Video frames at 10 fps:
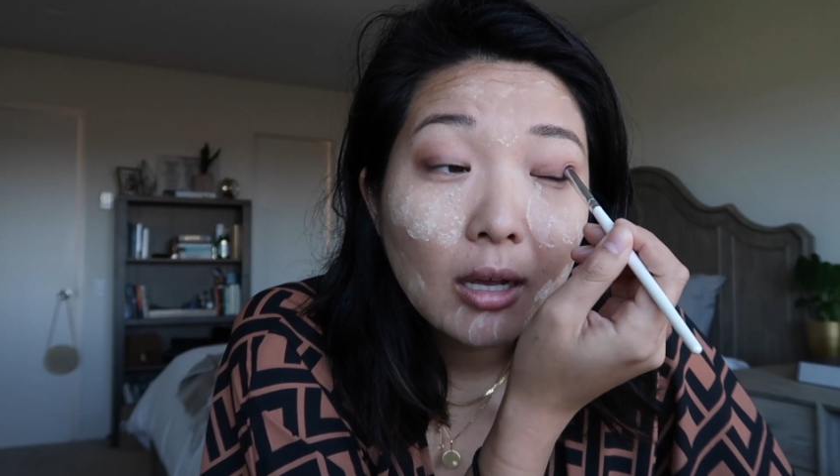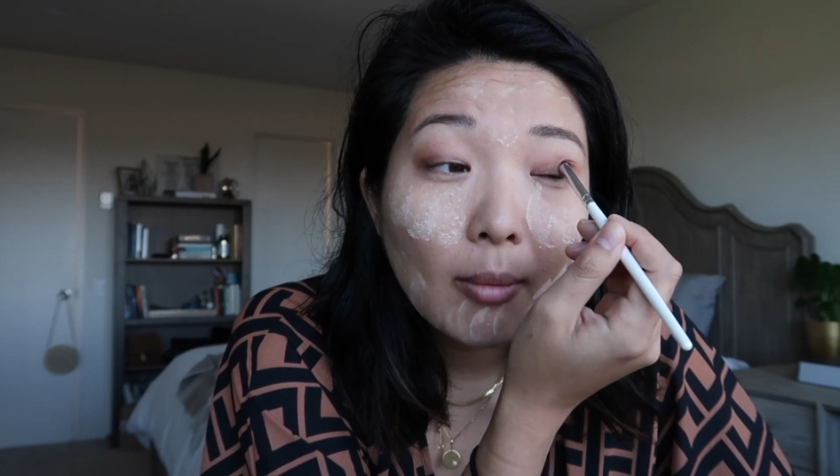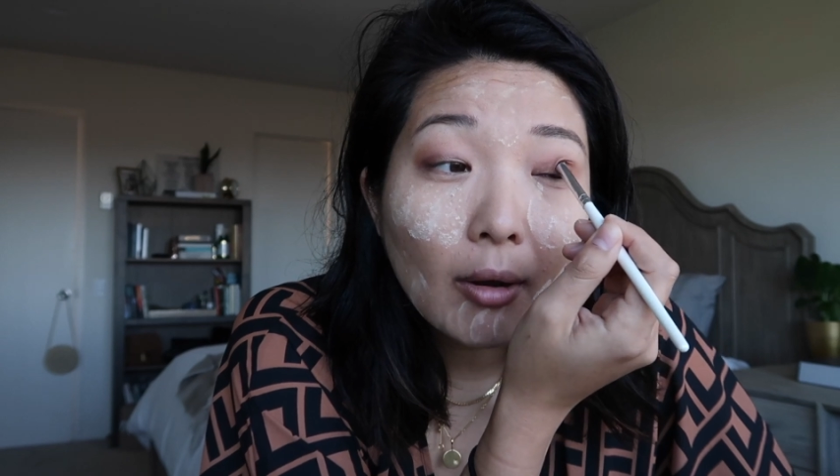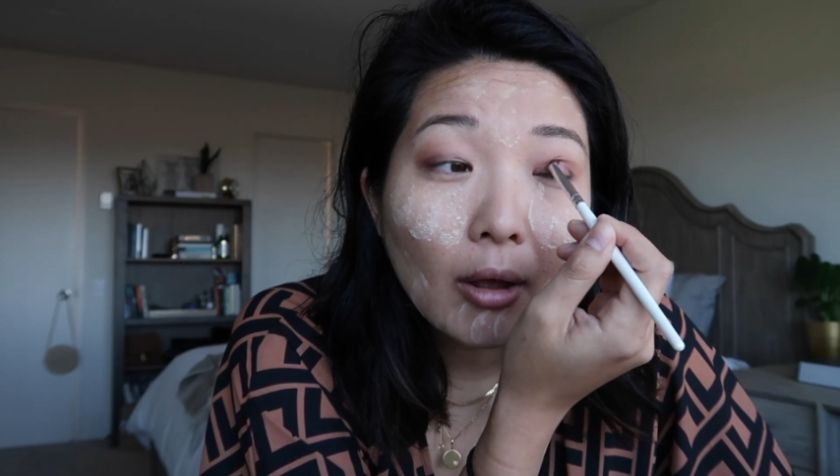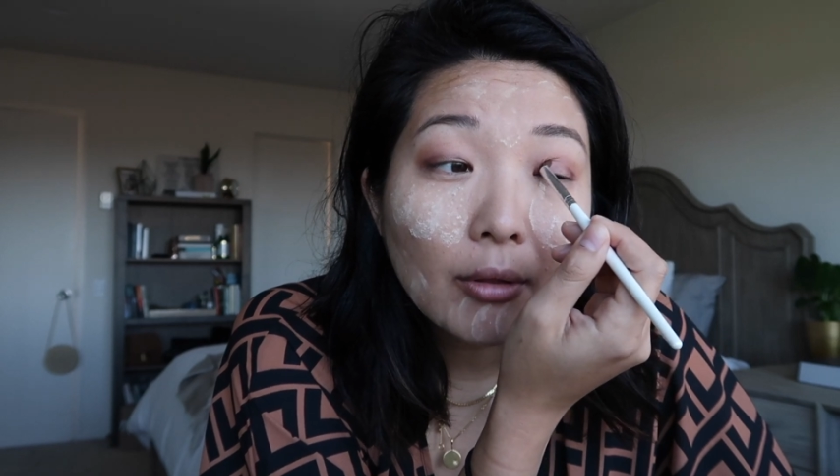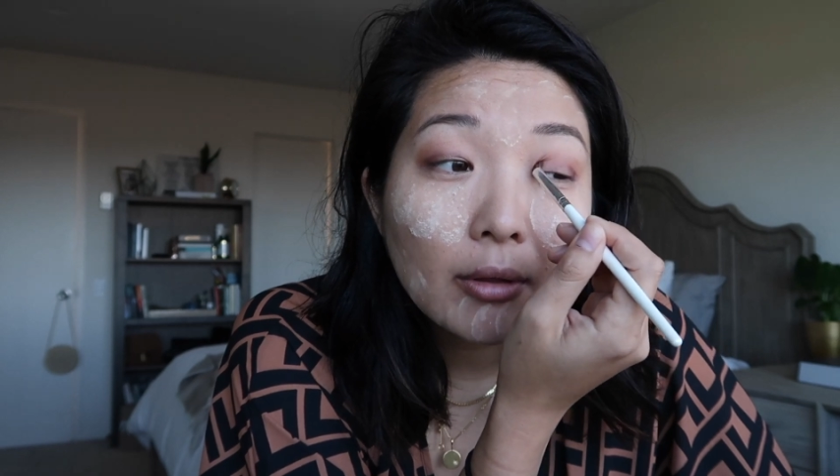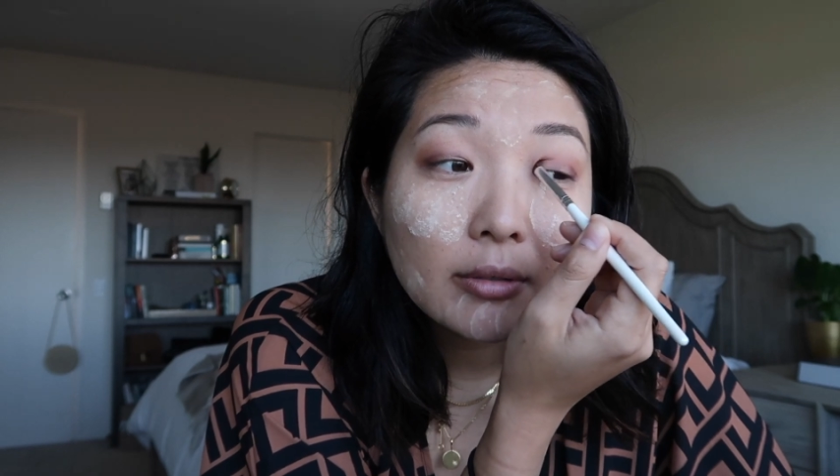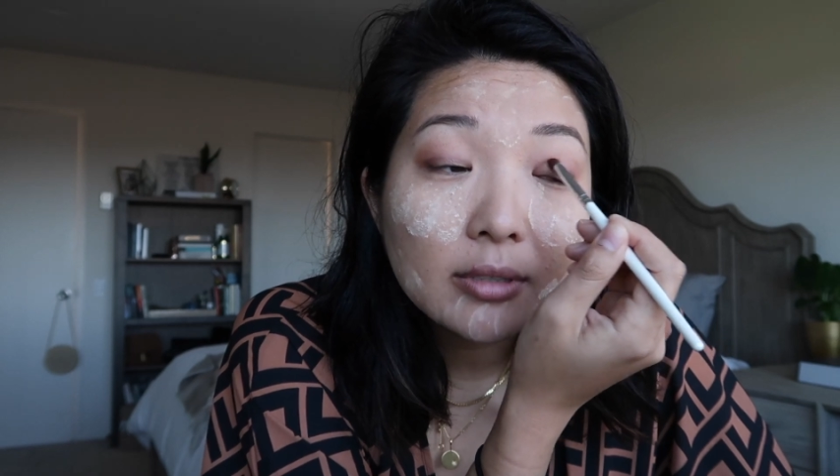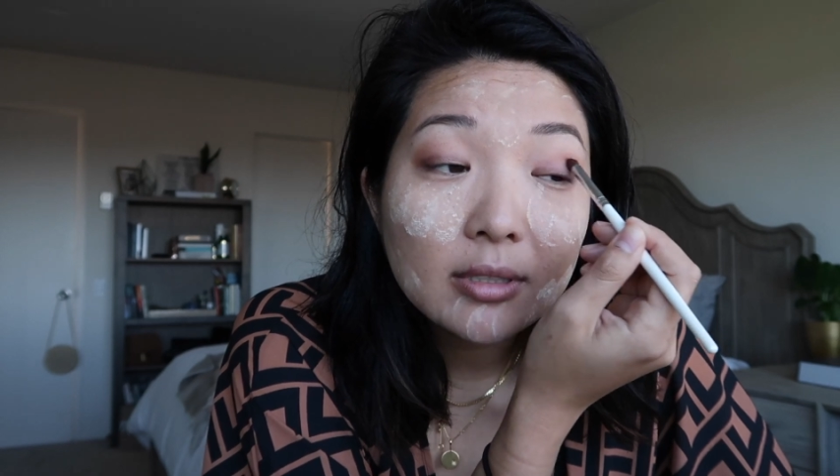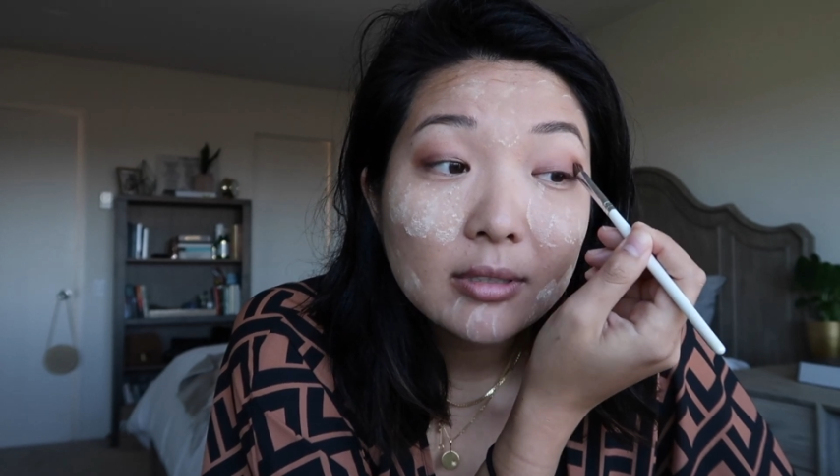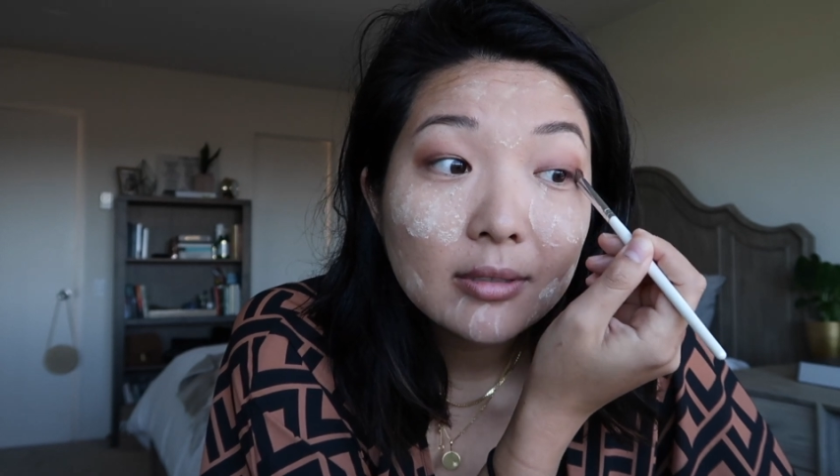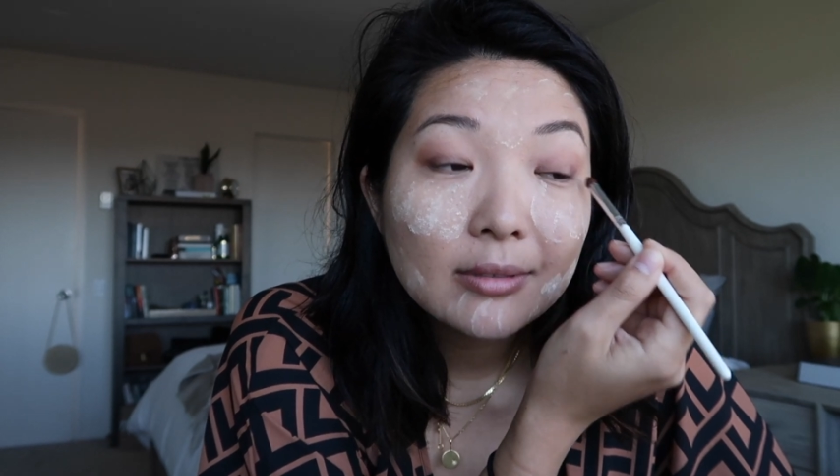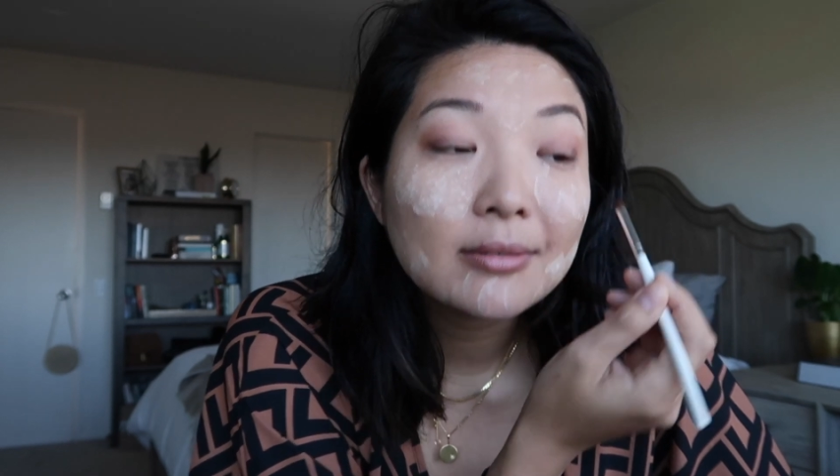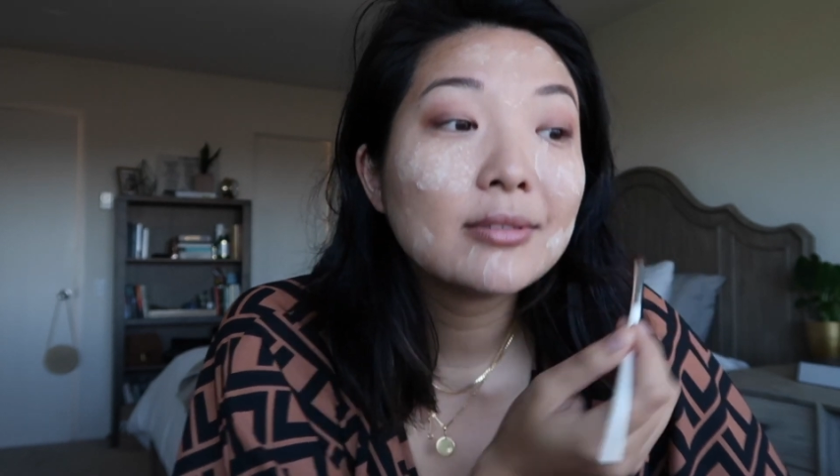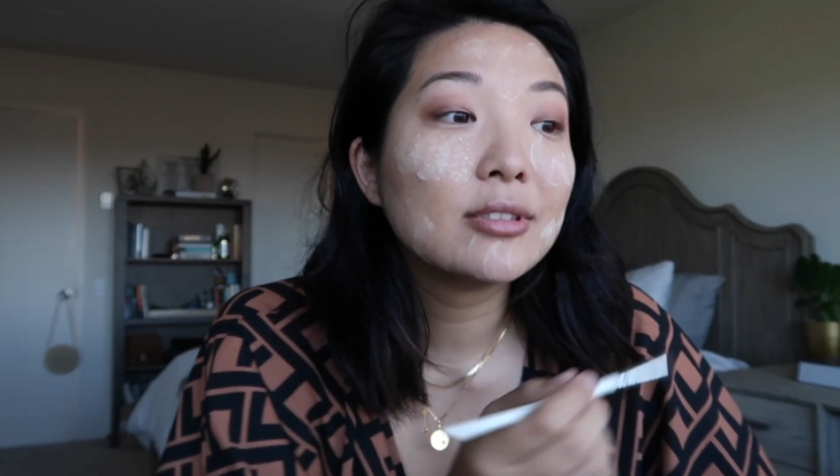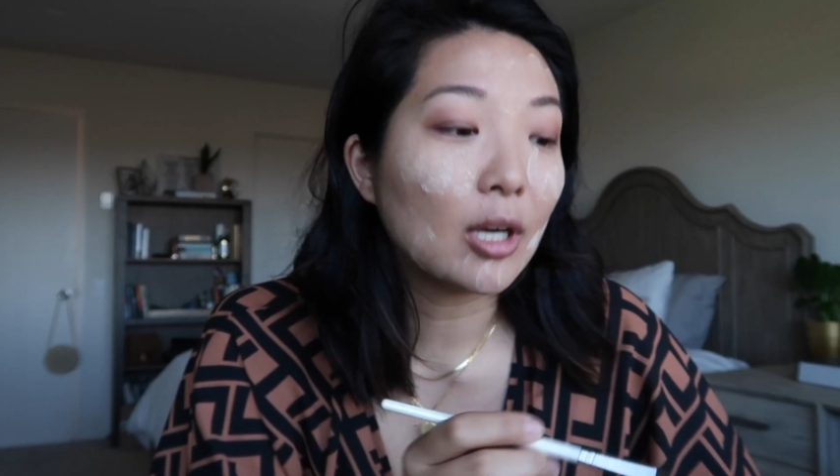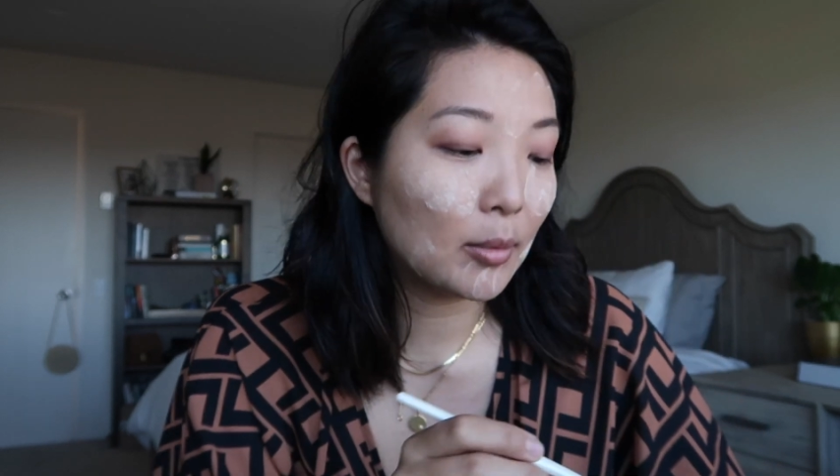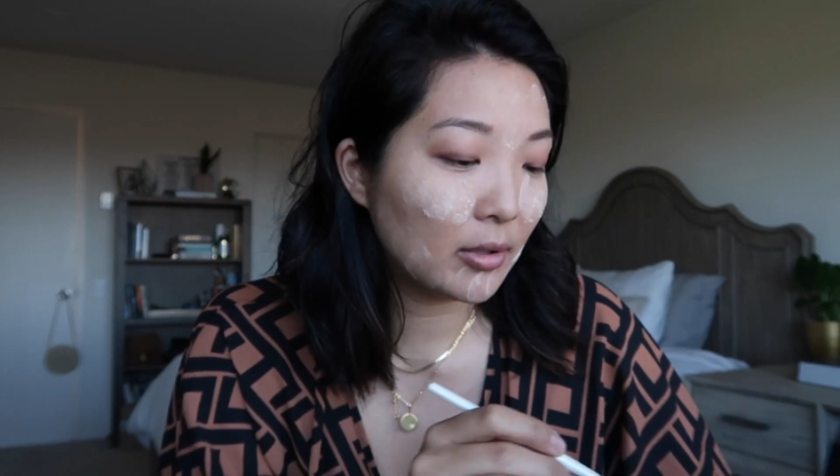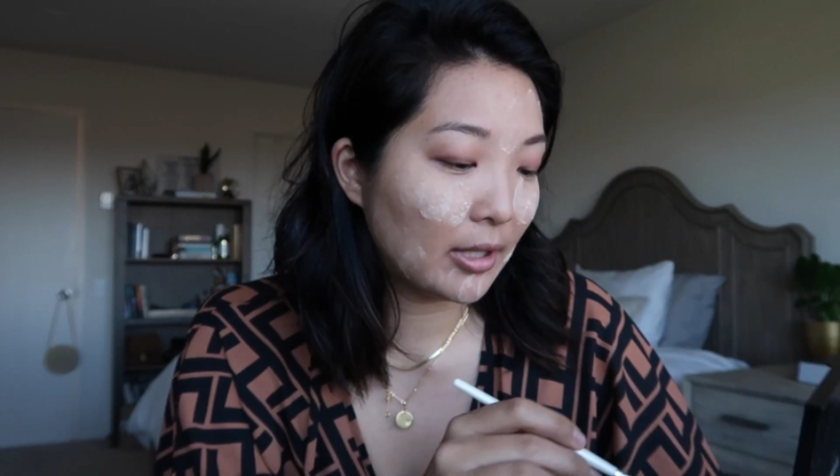about all those double